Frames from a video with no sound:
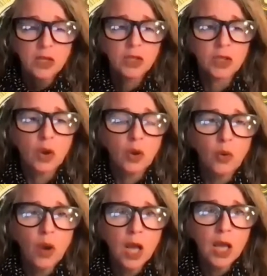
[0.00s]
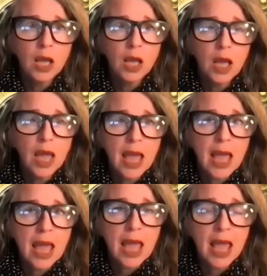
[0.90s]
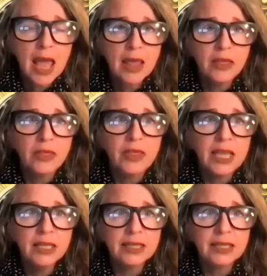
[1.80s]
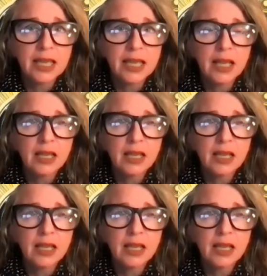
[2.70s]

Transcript: So these